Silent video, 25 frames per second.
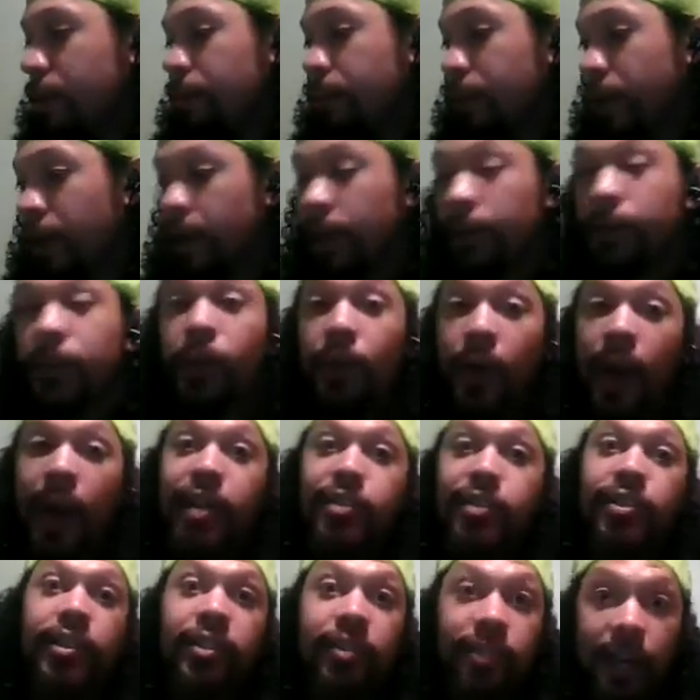But if you
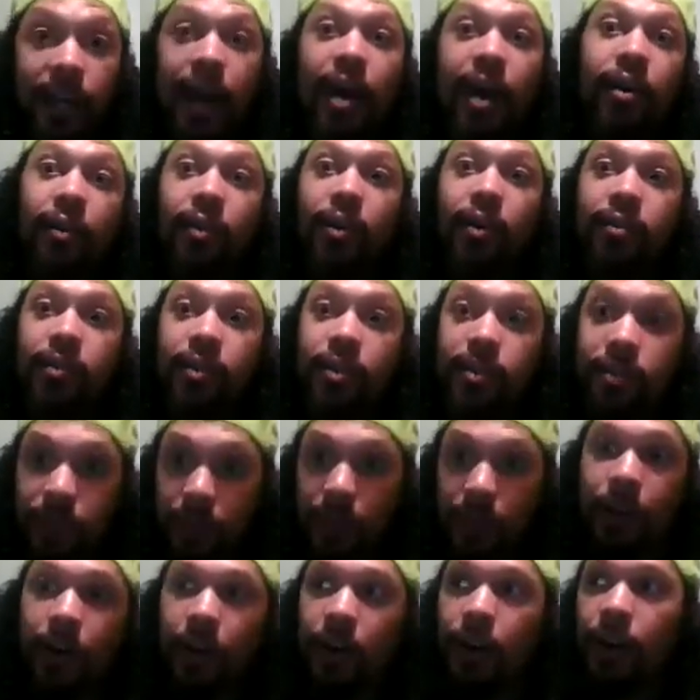actually download the
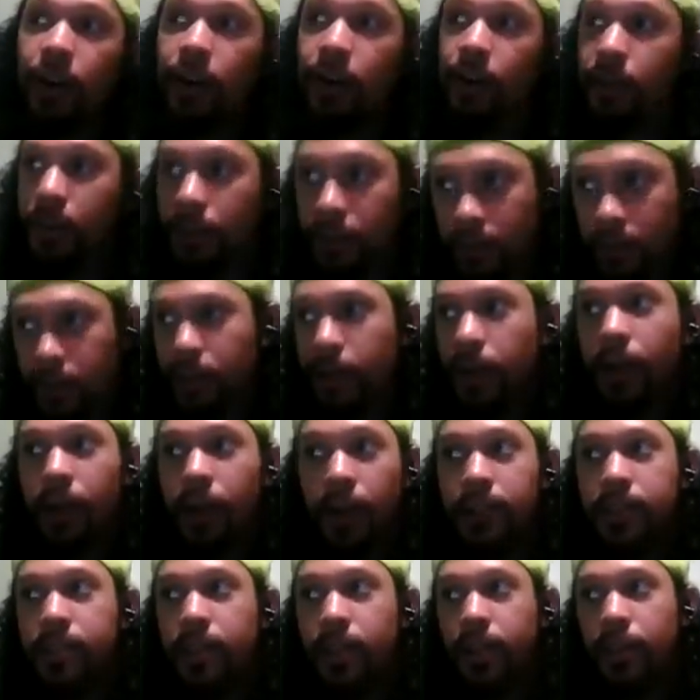song, you know,
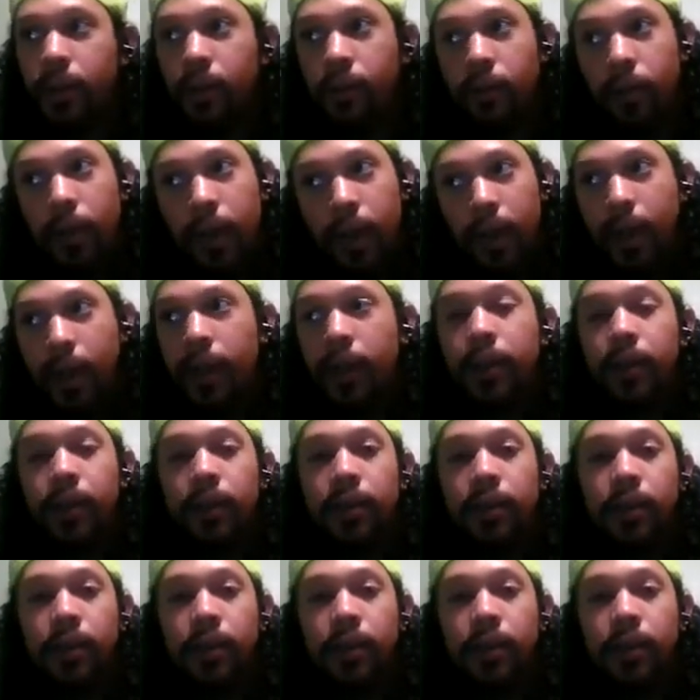that's like a way